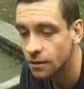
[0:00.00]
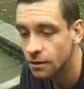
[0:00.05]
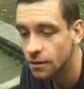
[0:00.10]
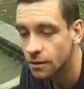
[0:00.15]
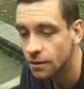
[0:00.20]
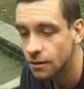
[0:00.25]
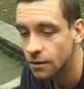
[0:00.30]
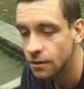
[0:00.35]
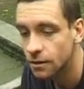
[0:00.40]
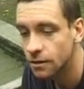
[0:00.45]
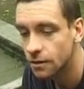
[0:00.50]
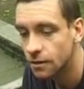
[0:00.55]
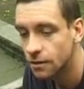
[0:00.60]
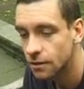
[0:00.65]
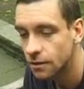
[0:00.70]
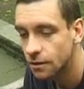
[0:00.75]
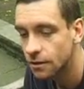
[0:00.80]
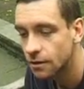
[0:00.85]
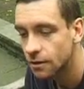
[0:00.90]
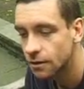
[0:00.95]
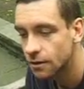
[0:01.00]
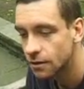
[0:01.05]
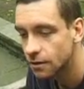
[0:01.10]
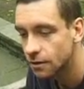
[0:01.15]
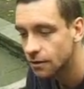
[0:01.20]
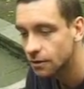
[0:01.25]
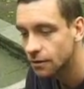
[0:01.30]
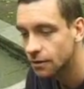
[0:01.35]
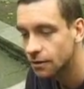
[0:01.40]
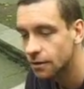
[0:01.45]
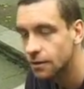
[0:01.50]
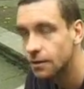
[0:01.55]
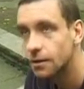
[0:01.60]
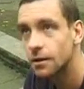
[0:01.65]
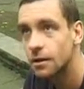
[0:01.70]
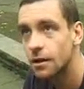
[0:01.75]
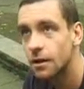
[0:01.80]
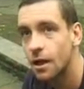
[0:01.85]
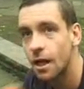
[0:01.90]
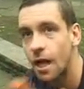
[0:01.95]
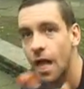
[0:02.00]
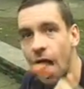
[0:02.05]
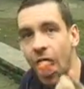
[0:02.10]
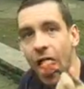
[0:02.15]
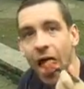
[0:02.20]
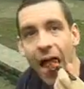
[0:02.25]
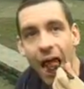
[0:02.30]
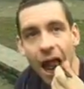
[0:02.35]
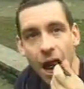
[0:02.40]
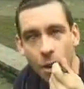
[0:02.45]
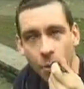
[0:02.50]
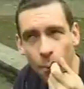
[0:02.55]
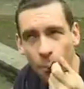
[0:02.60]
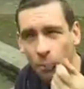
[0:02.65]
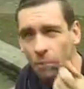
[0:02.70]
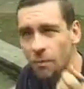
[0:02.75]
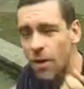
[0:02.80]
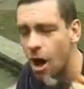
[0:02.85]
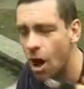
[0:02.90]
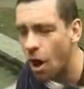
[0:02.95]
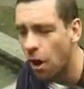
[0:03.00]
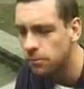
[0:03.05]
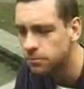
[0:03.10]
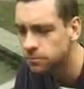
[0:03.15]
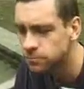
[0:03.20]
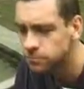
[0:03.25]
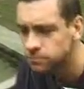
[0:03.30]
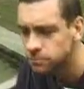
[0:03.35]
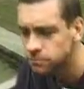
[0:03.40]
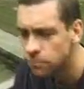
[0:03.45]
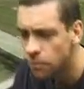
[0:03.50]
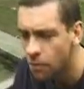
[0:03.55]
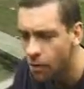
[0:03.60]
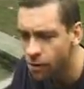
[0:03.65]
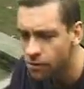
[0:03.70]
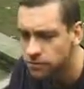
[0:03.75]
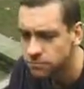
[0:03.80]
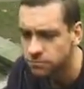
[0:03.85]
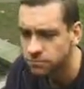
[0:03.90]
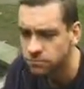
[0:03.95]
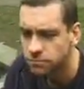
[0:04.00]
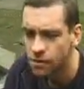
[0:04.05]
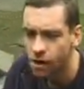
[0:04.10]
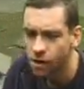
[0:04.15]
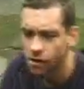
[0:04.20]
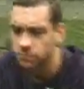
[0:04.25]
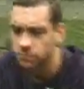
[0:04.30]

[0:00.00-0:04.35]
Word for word: But don't worry, it's it is it's cured. It's, it's you put a raw egg on it to sort of